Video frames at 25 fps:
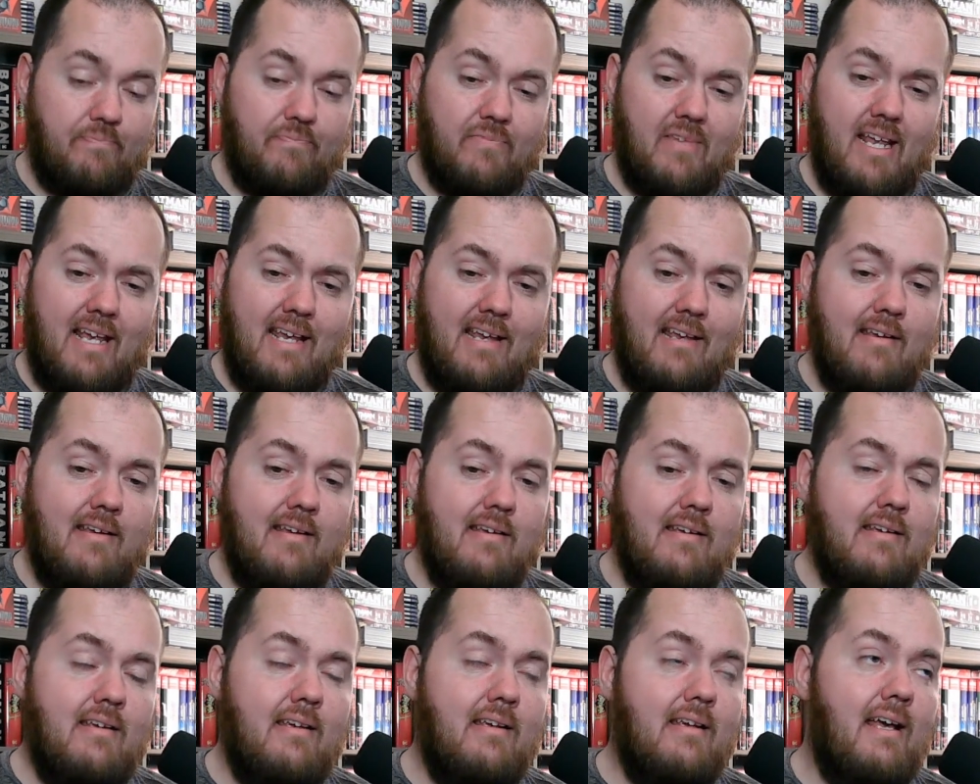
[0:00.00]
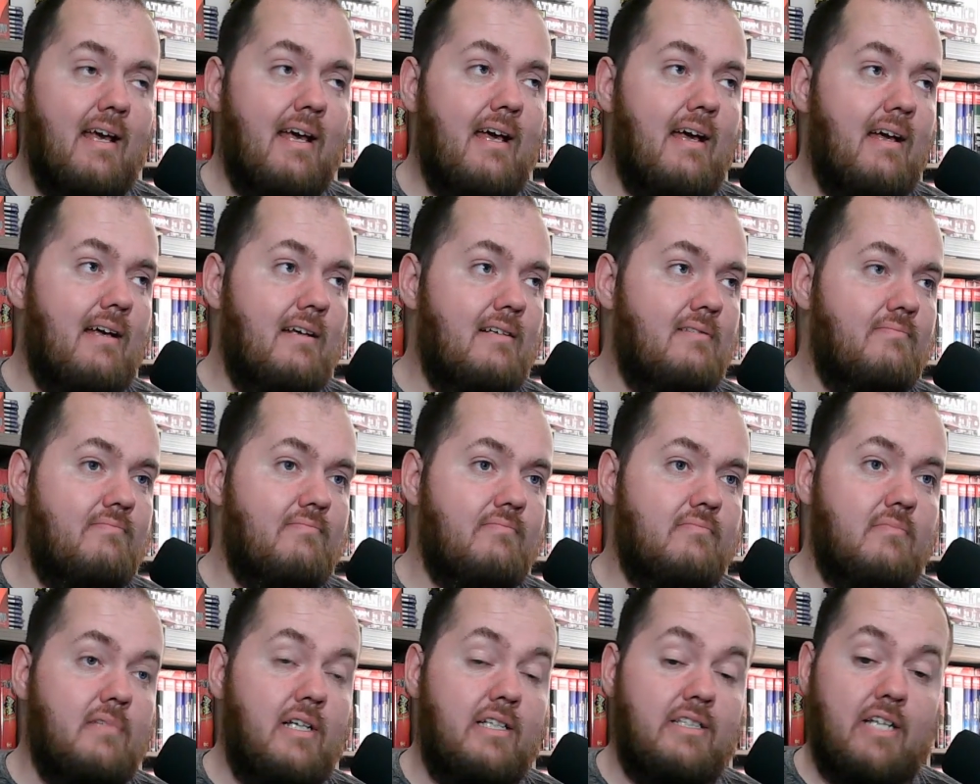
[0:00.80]
He
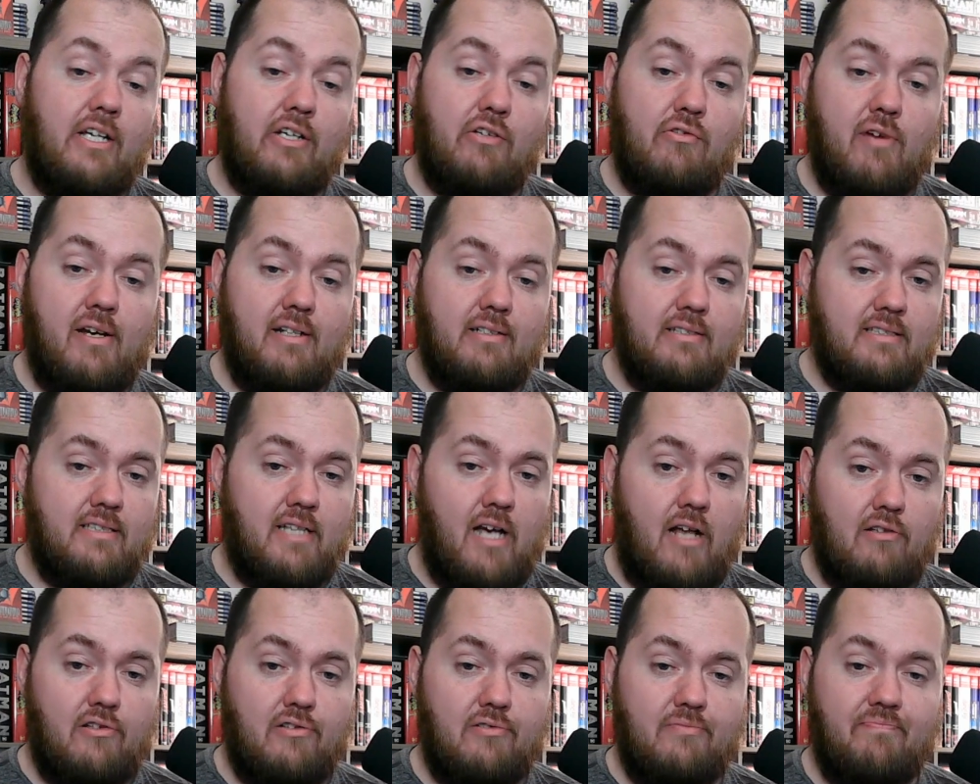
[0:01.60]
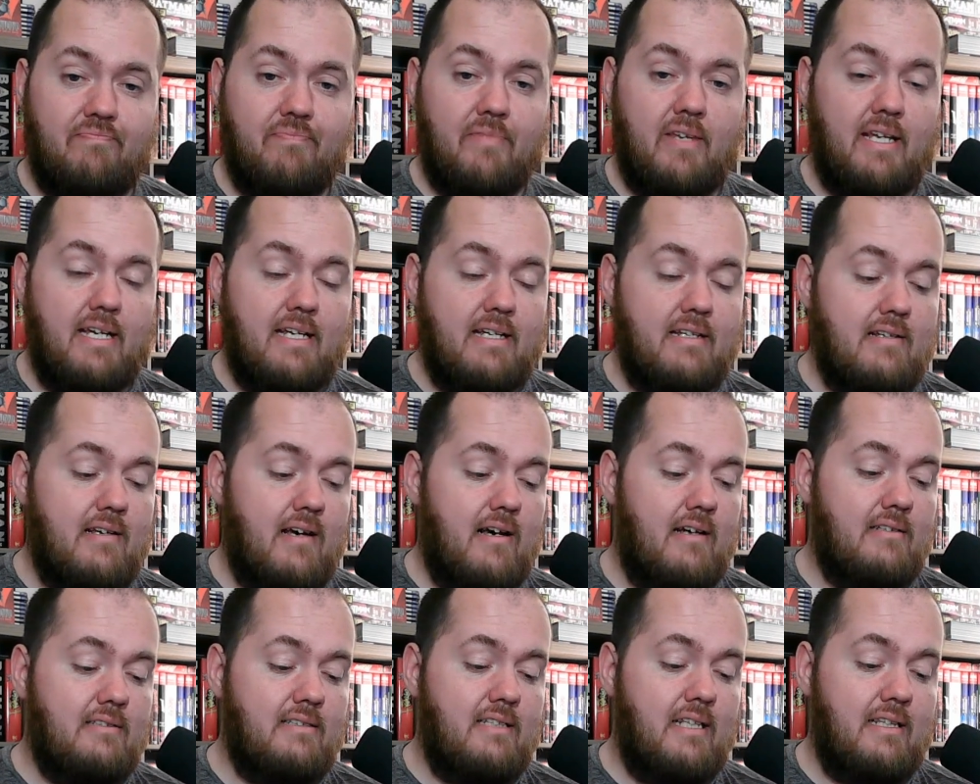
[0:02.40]
is a great seller. He
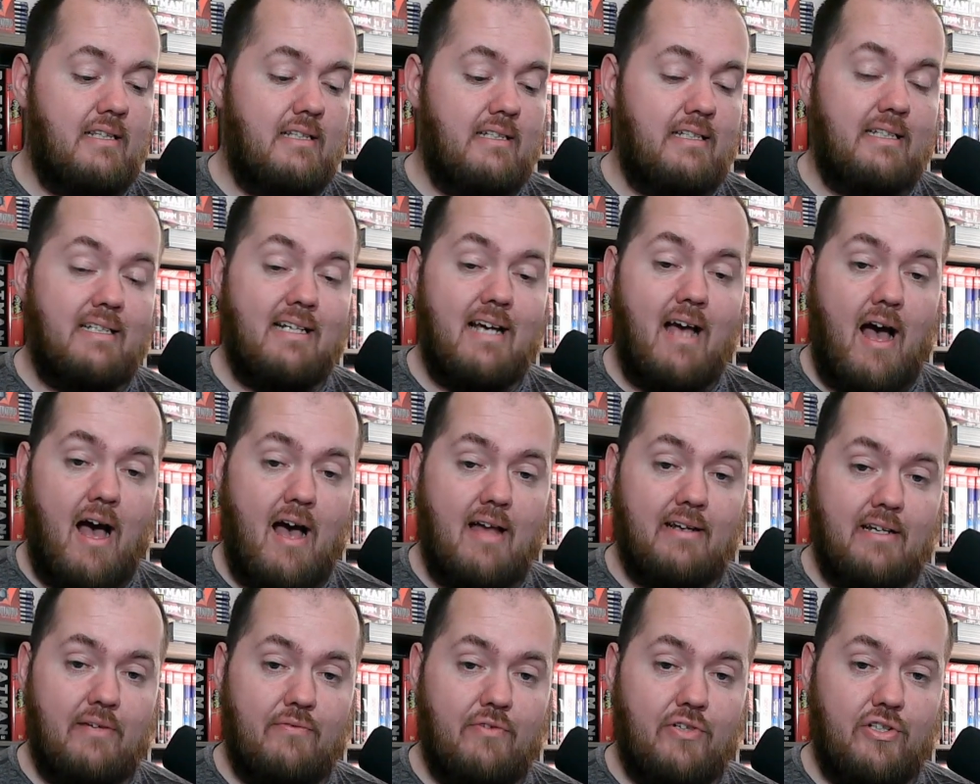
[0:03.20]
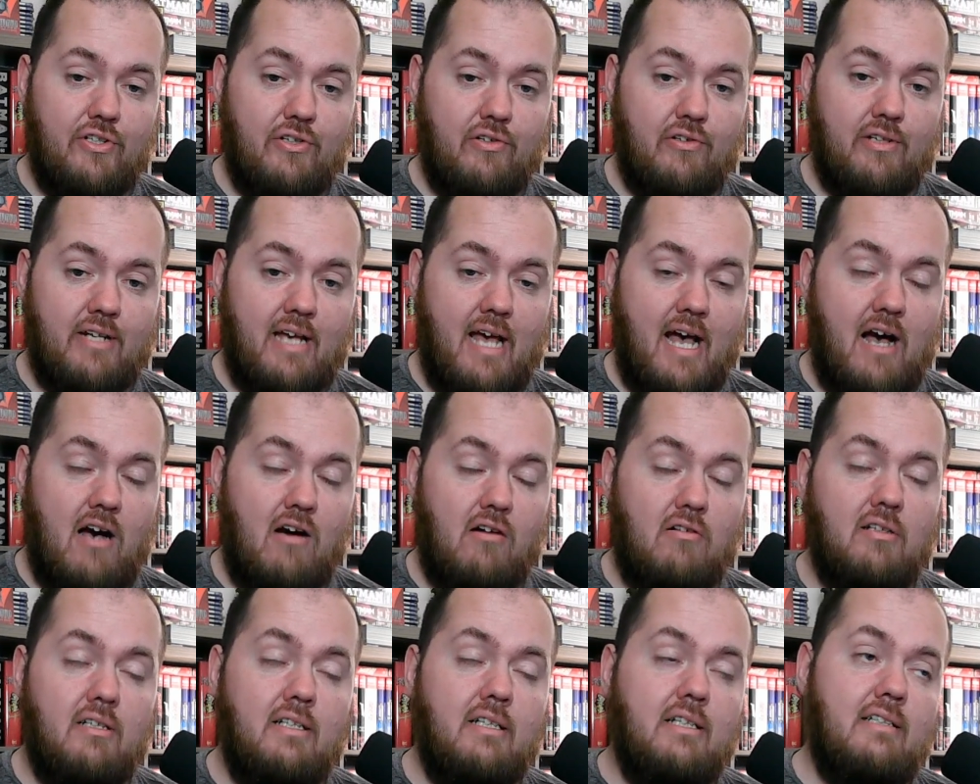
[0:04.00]
does the con every year now.
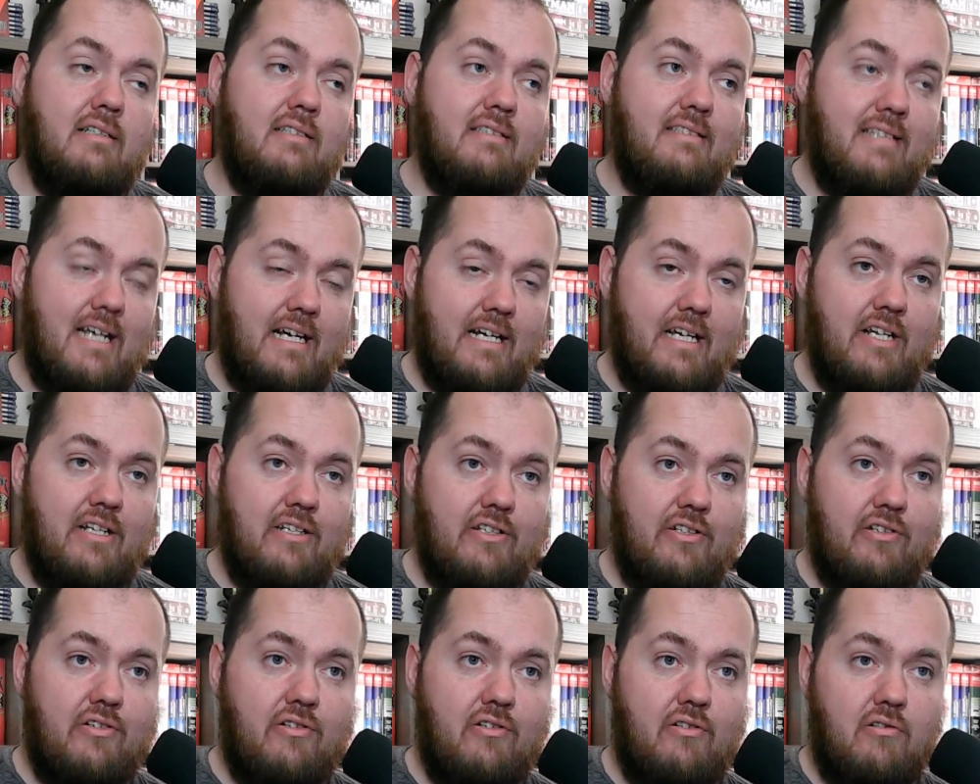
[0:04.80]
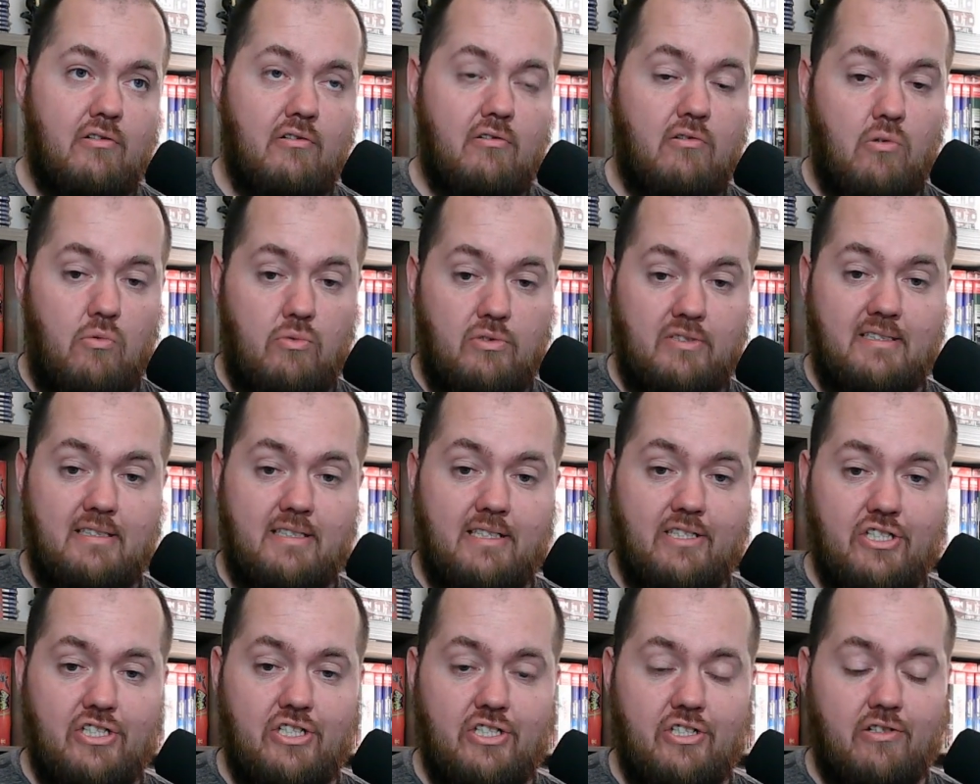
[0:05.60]
Second year was
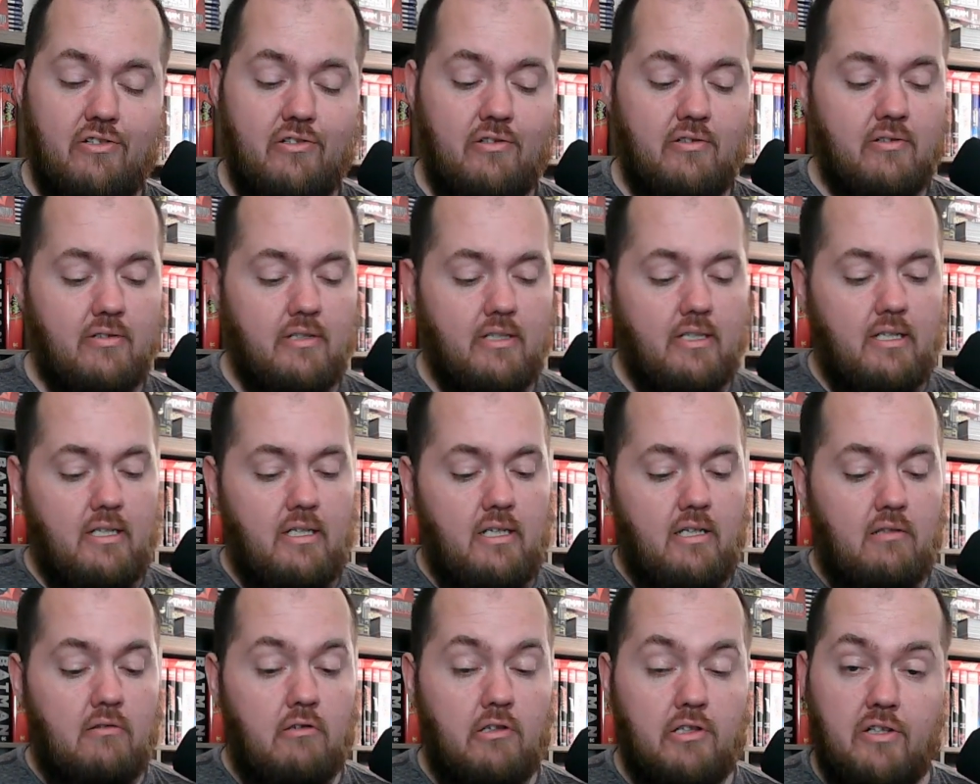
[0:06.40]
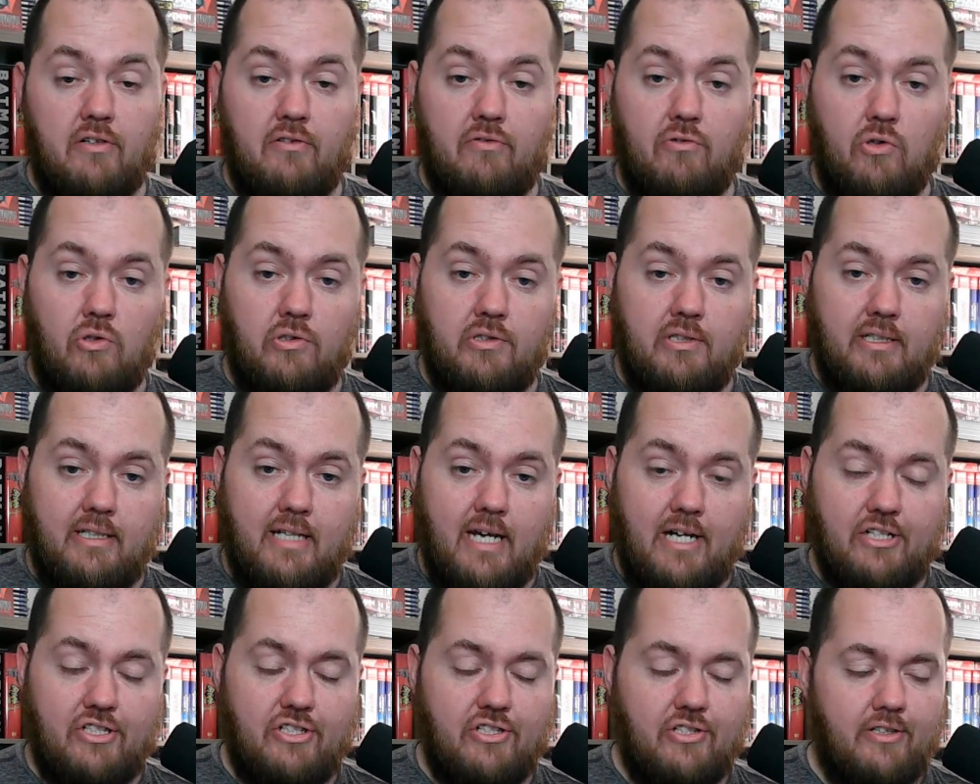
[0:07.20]
this year. Looking forward to
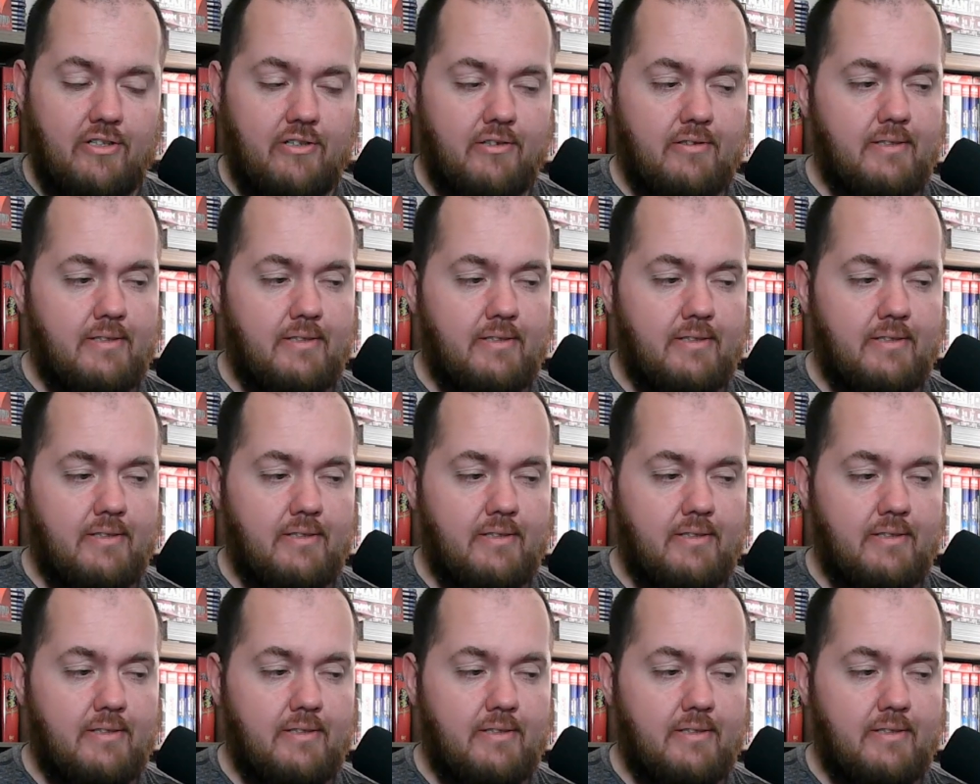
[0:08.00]
next year.